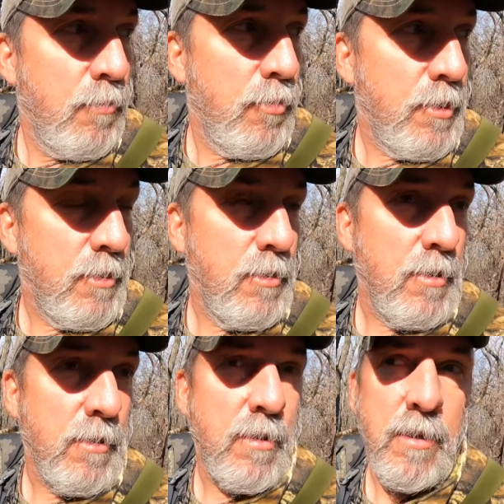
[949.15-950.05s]
pretty
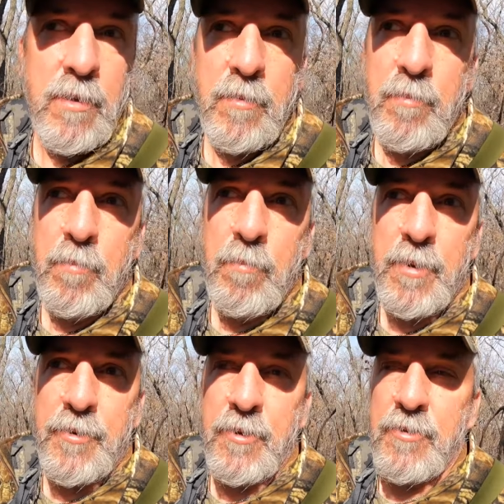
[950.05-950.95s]
good.
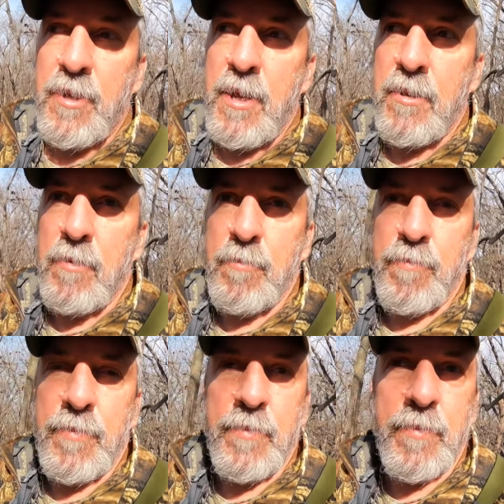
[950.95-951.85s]
But the setup
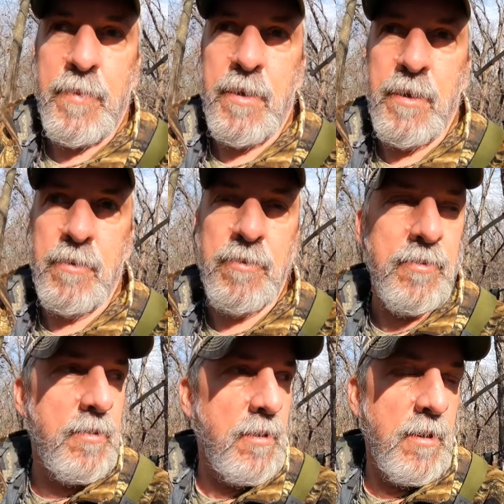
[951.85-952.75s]

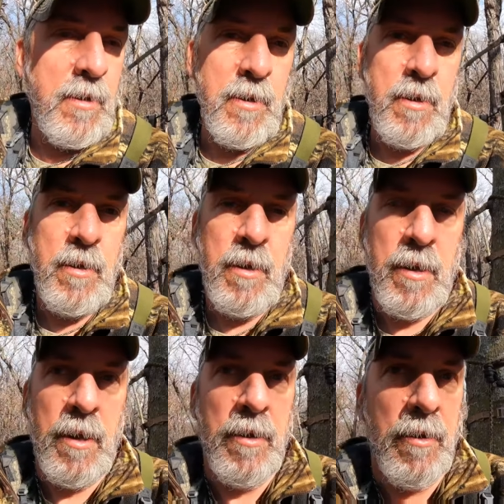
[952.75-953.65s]
is
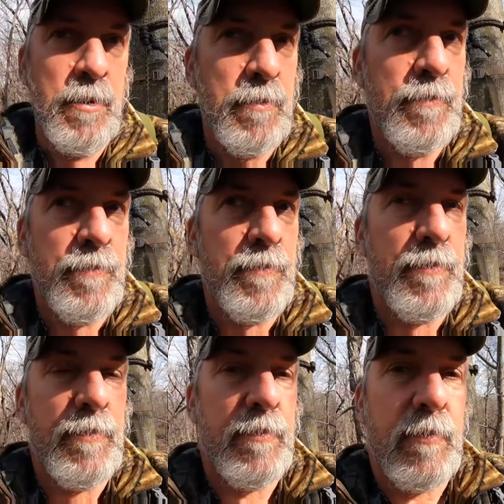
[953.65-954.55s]
in a,
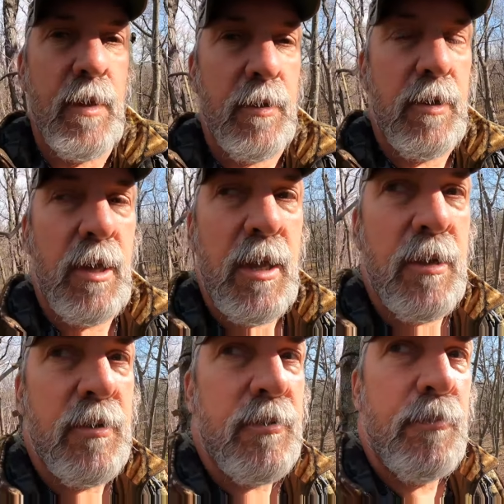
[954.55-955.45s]
like
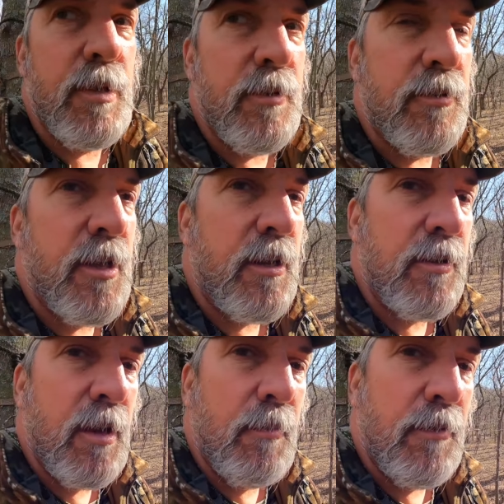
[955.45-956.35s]
again, this has been the
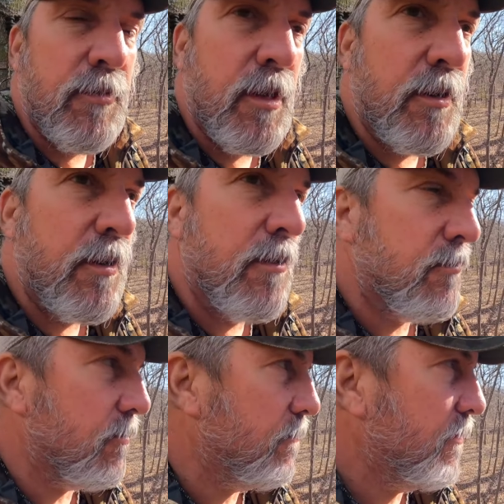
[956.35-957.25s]
second time I've sat in here.
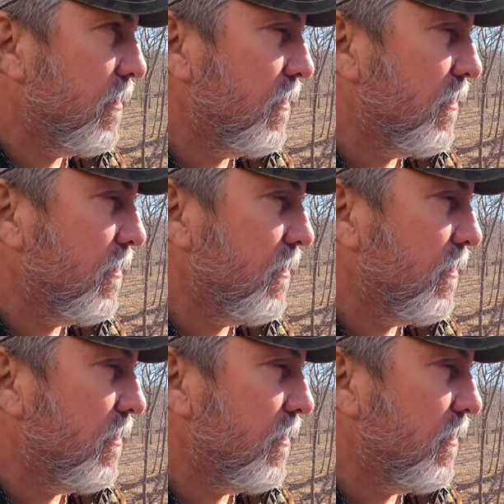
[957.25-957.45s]
It's a